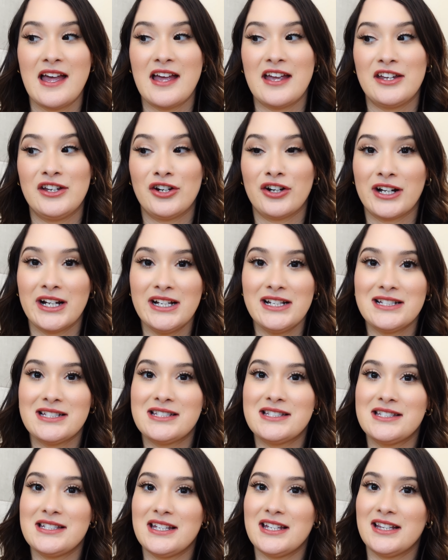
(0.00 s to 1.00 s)
you're going to
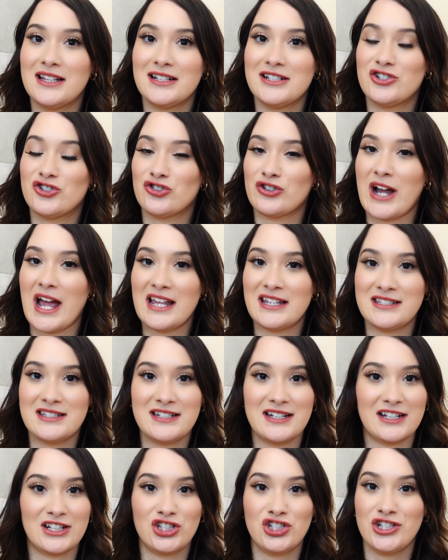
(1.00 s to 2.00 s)
see the
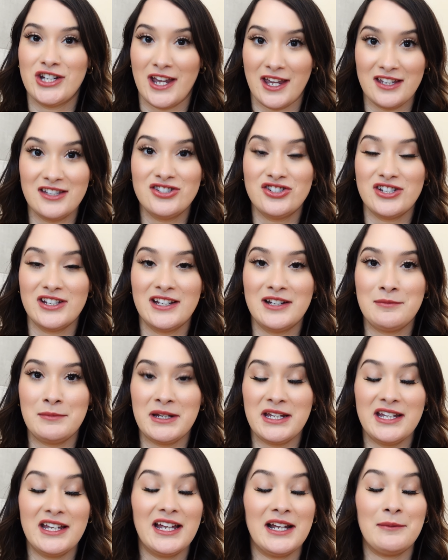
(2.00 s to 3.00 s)
drastic change in
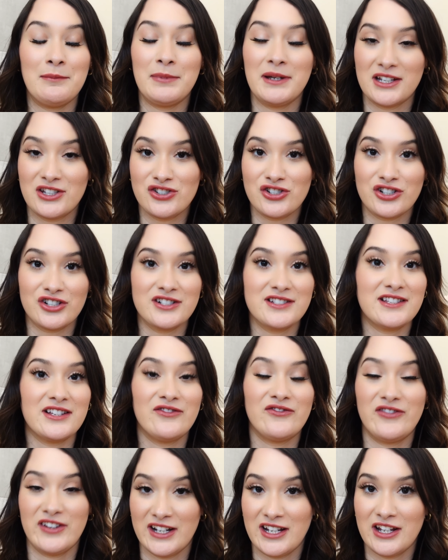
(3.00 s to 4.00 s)
me in pictures
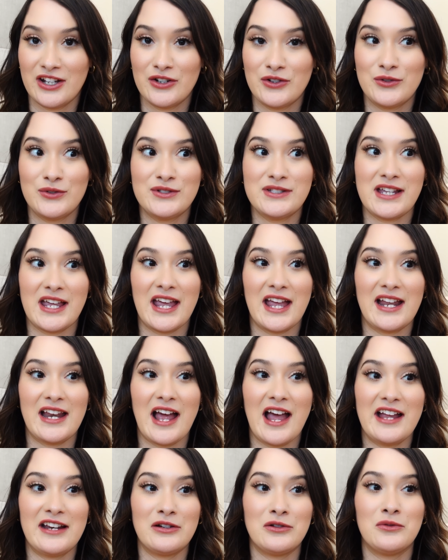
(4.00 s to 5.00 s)
and videos, and
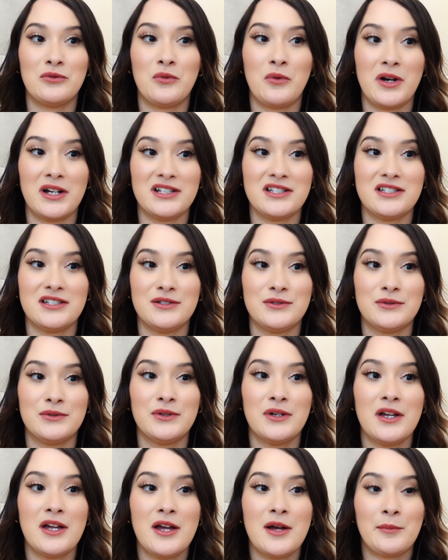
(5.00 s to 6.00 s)
I don't want to
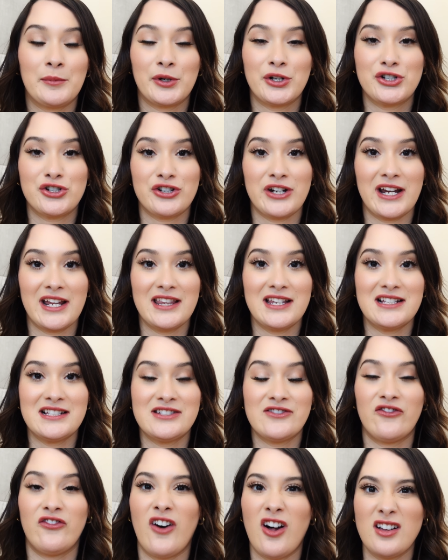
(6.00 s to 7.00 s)
portray this
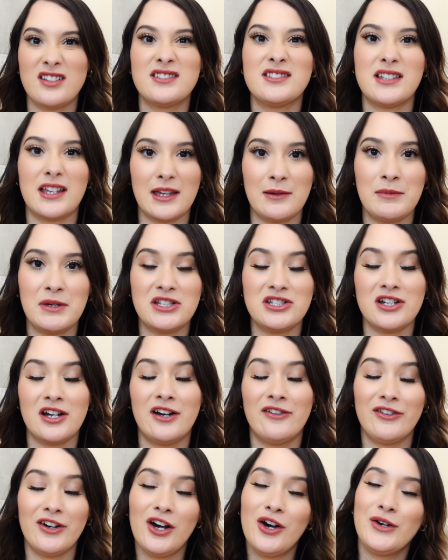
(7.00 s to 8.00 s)
false image
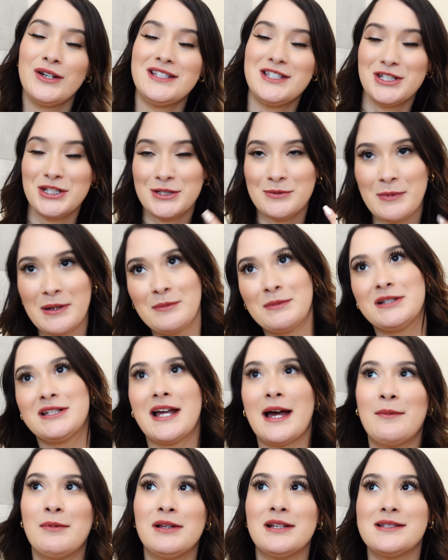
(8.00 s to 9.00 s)
of, oh, it's just my
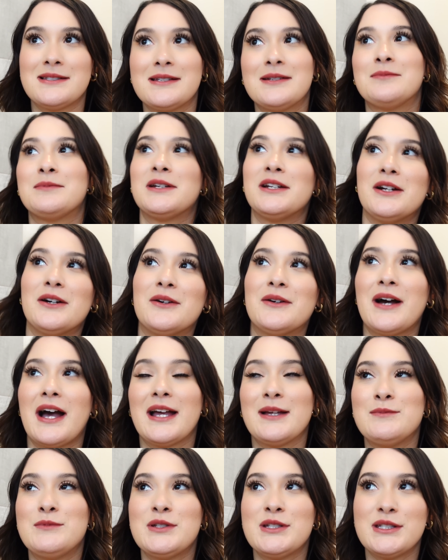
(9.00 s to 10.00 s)
metabolism, you know,
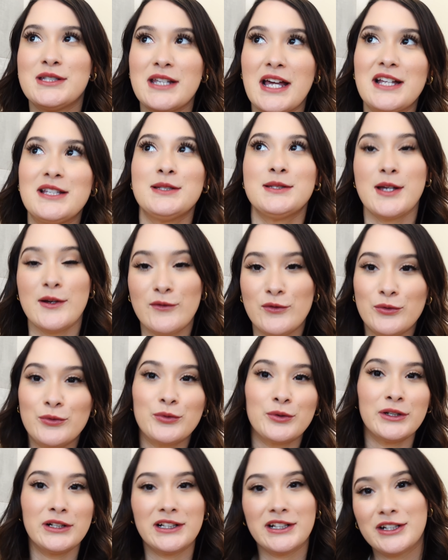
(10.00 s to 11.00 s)
I just have
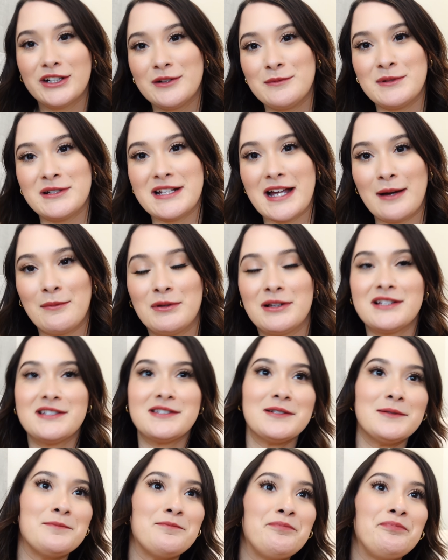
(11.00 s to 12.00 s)
really good
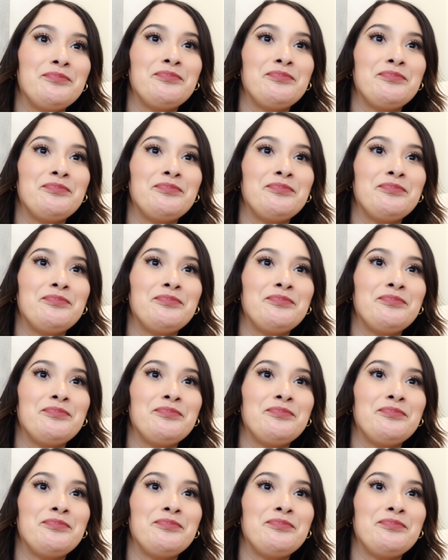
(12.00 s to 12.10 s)
metabolism.